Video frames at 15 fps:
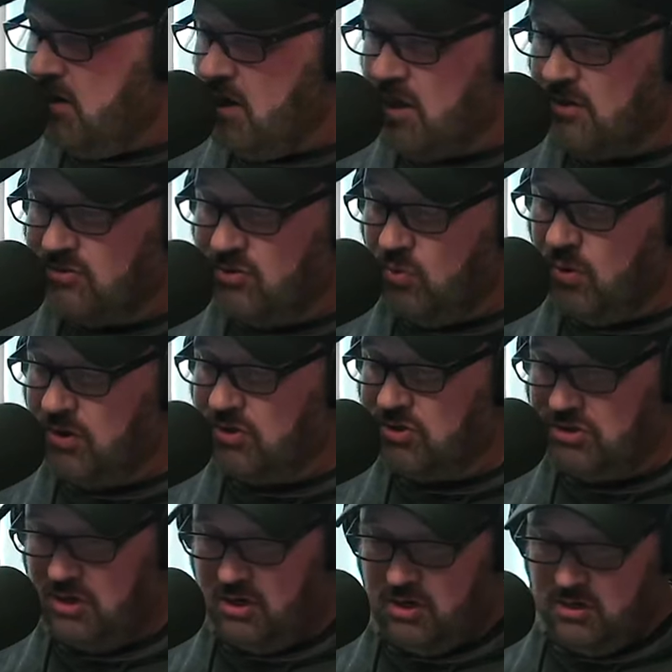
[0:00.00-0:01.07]
It is The Woody
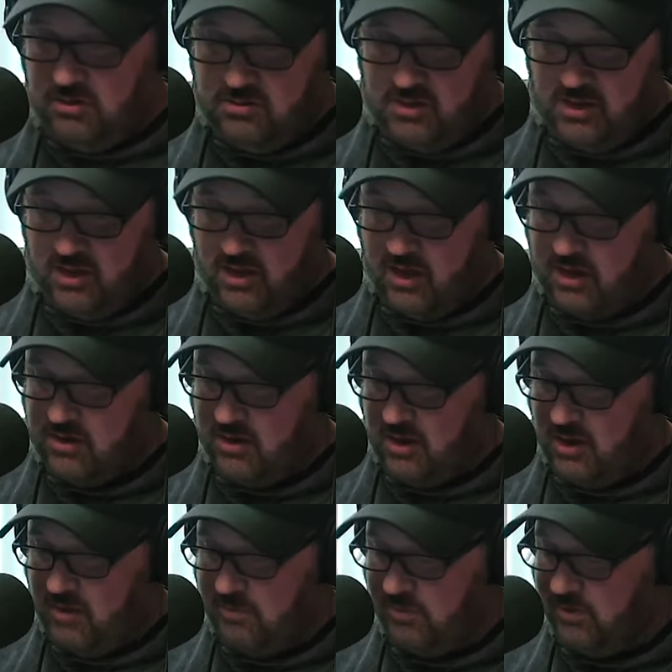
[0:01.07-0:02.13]
Show, and
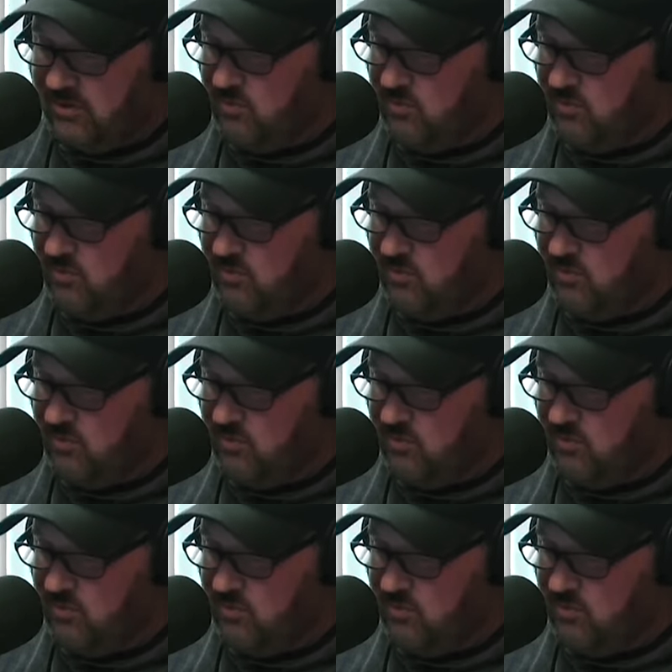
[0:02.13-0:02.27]
please